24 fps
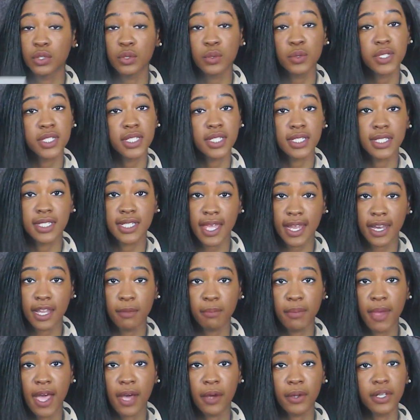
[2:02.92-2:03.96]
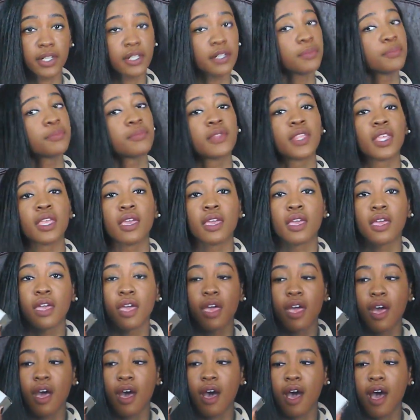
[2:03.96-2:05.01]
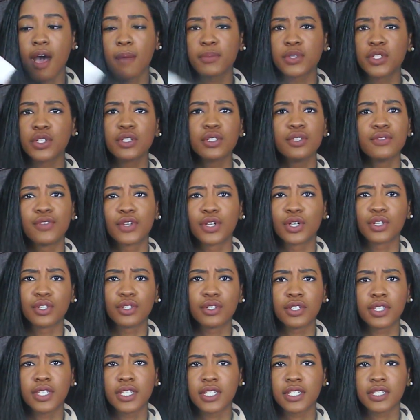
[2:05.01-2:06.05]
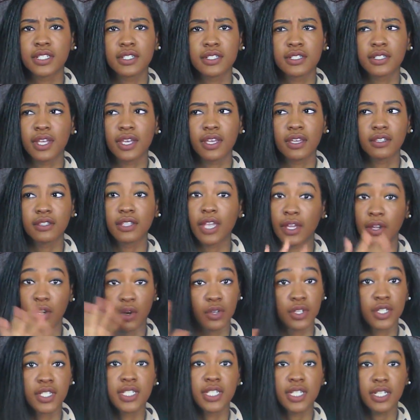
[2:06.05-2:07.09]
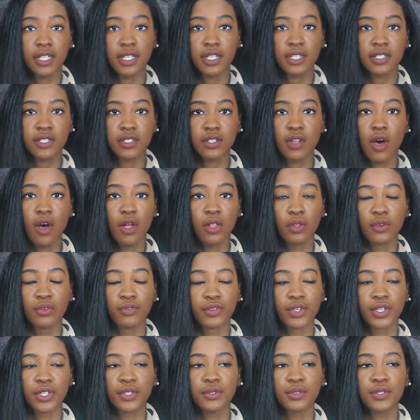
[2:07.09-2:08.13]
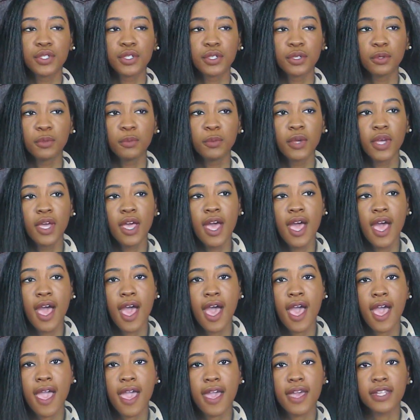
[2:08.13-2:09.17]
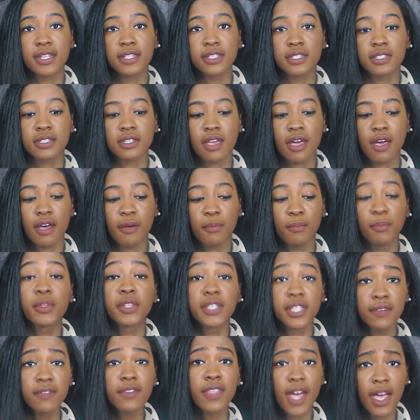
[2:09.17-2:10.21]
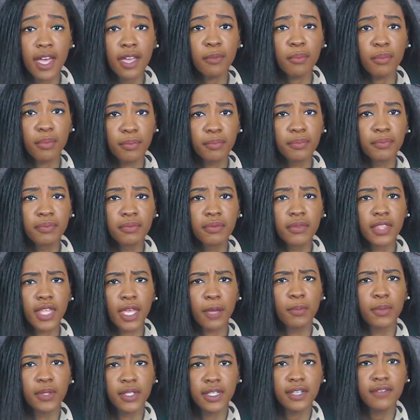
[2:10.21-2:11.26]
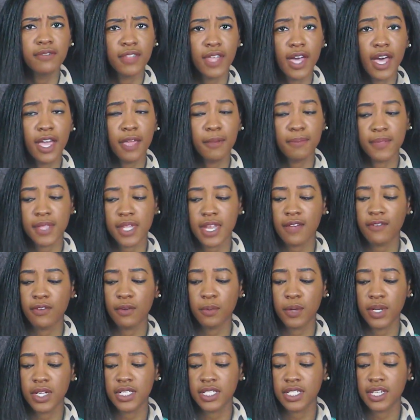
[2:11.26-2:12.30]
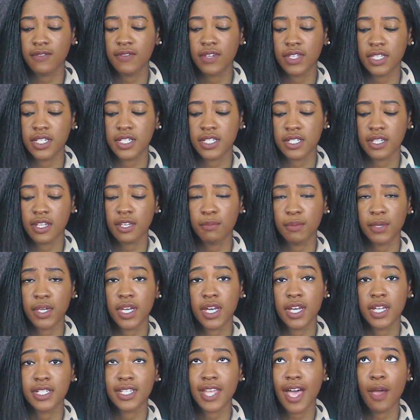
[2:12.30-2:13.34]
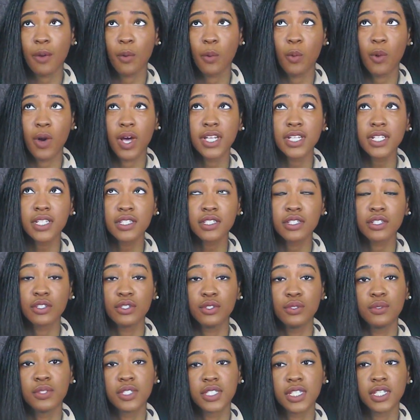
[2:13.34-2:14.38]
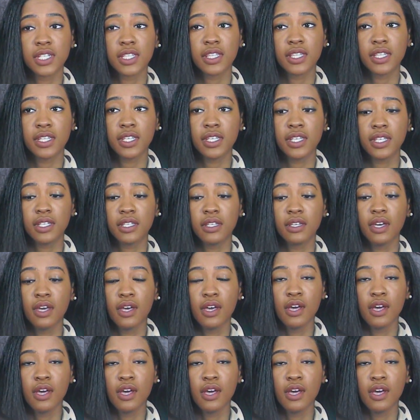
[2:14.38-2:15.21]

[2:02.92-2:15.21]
Loose Setting Powder. I'm sure you've heard this, like or seen this all over YouTube. And believe the hype. Like, believe the hype that everyone is giving this thing, because I was using the